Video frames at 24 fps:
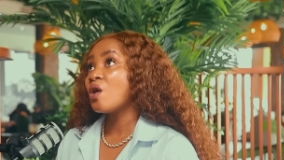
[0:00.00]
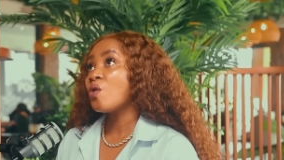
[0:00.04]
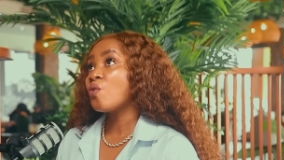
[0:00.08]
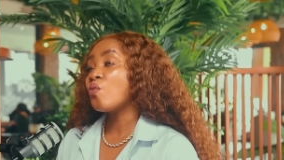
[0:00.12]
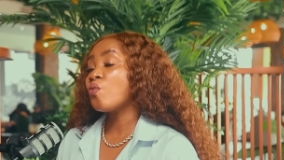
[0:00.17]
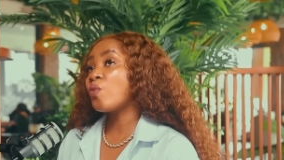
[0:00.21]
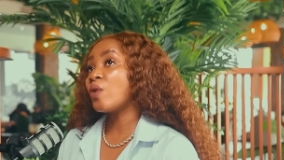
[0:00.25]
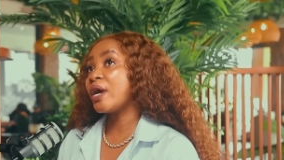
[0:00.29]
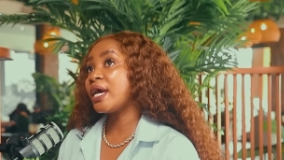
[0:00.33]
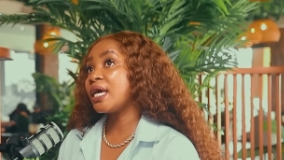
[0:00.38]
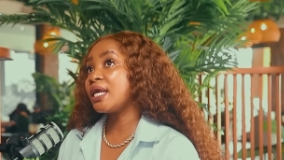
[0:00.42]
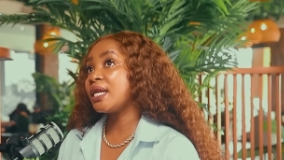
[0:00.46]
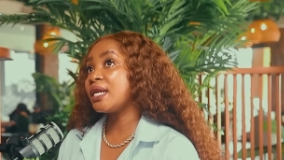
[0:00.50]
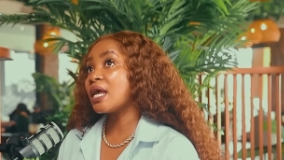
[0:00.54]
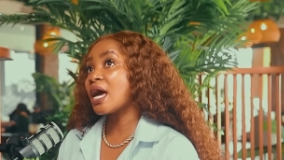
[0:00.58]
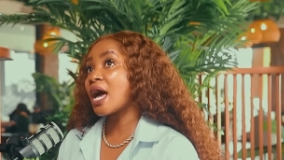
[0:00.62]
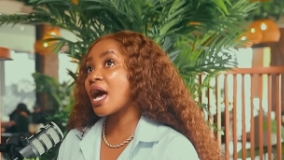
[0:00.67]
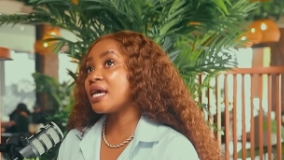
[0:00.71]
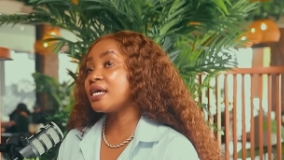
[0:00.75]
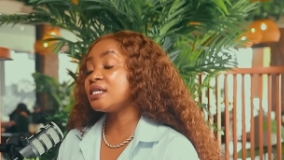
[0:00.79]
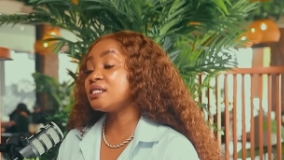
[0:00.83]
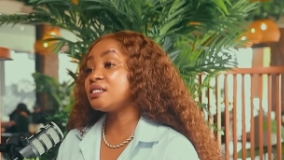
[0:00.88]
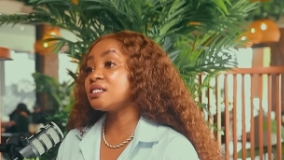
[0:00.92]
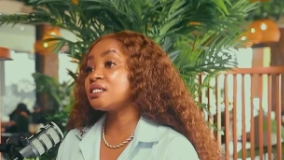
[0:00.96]
When
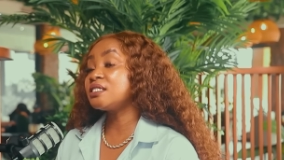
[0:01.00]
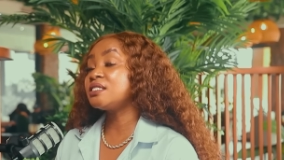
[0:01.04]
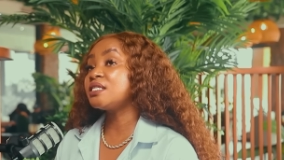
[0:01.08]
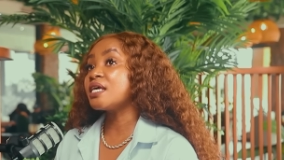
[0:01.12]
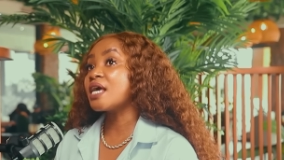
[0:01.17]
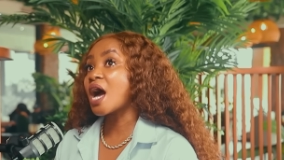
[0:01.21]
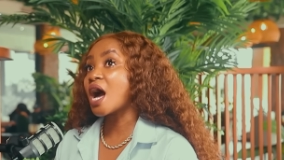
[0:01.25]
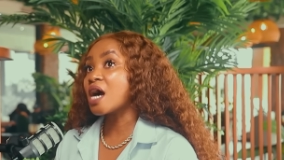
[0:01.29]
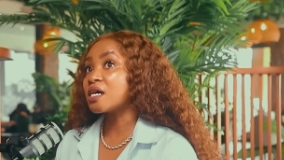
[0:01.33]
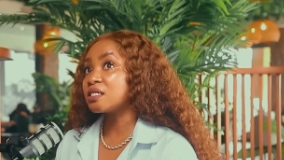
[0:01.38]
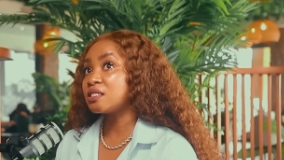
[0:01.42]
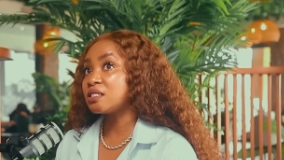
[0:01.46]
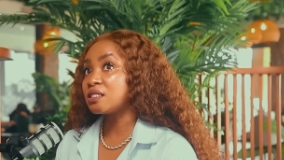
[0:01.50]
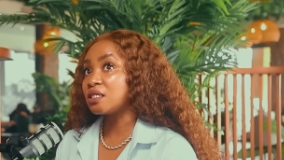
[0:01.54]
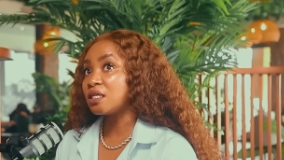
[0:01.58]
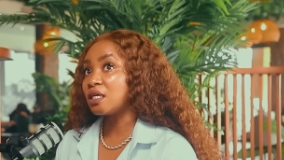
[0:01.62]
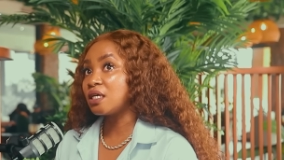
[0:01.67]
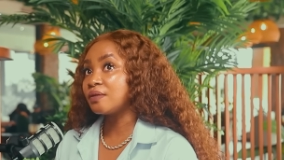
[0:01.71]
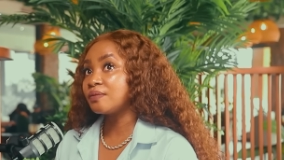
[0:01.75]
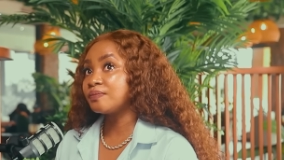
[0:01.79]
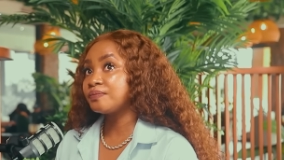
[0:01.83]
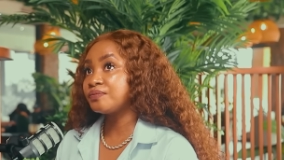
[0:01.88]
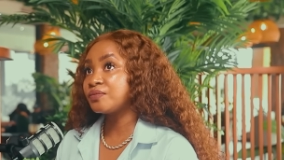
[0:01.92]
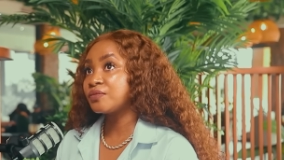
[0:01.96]
I did the
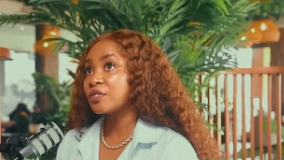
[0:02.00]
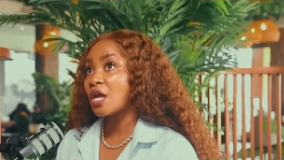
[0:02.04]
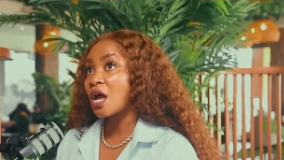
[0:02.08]
acting,